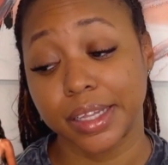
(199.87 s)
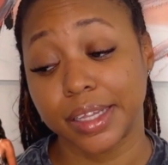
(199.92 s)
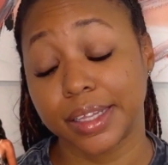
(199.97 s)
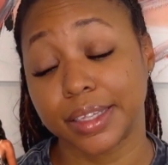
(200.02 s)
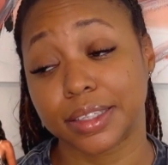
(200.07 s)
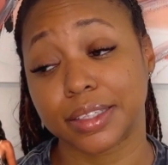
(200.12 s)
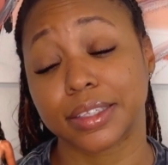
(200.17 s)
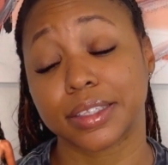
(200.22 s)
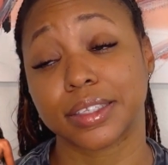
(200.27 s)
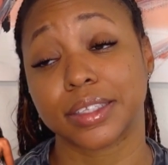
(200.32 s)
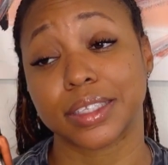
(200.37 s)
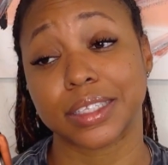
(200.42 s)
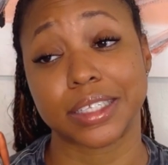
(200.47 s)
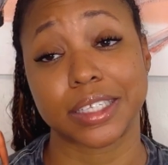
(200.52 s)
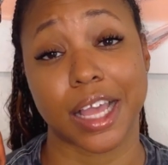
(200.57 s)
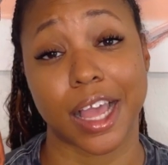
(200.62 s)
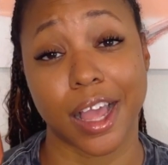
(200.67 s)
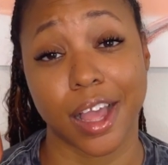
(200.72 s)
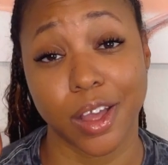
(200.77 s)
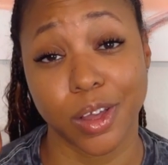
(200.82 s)
It
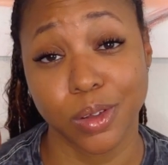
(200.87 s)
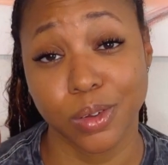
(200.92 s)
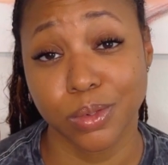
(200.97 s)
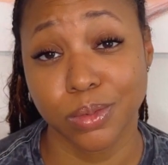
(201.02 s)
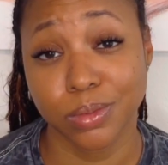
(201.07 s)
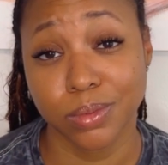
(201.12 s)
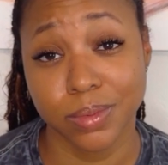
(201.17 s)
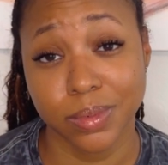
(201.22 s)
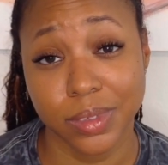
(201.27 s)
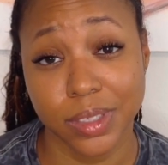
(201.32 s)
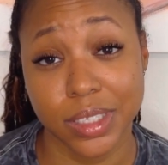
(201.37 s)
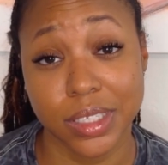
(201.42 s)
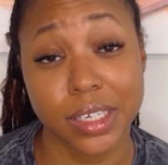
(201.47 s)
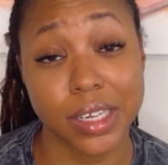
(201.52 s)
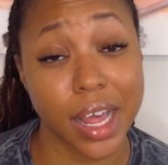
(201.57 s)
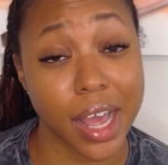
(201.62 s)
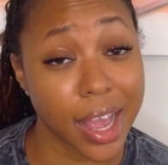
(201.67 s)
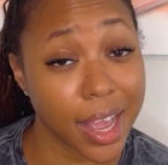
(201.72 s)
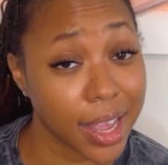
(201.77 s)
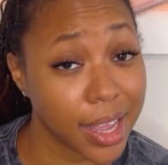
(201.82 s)
sounds
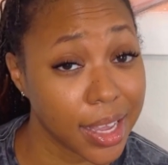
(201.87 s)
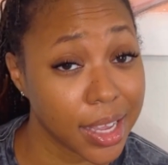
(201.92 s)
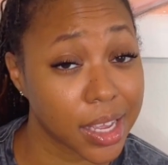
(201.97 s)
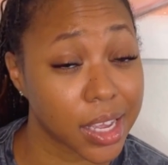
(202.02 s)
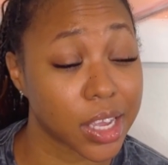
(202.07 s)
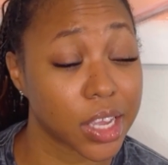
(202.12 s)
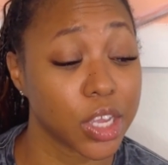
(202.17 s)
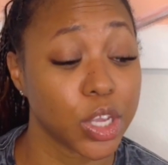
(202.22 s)
like